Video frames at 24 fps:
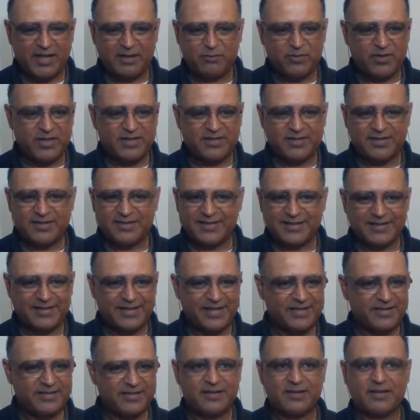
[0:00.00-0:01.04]
or I've
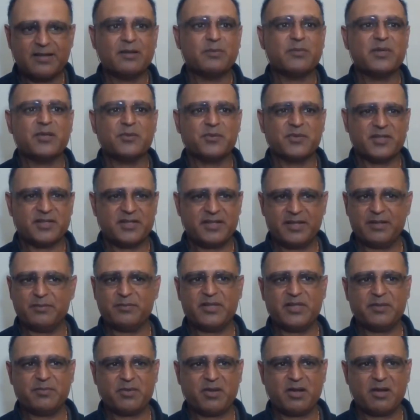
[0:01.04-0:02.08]
seen patients who've had
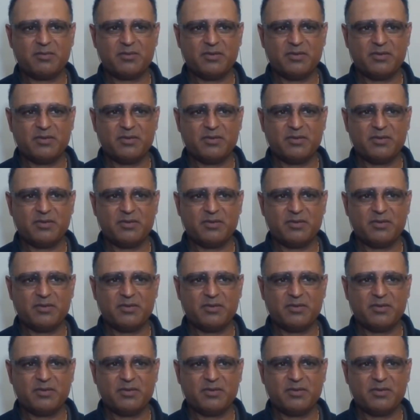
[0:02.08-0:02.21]
braces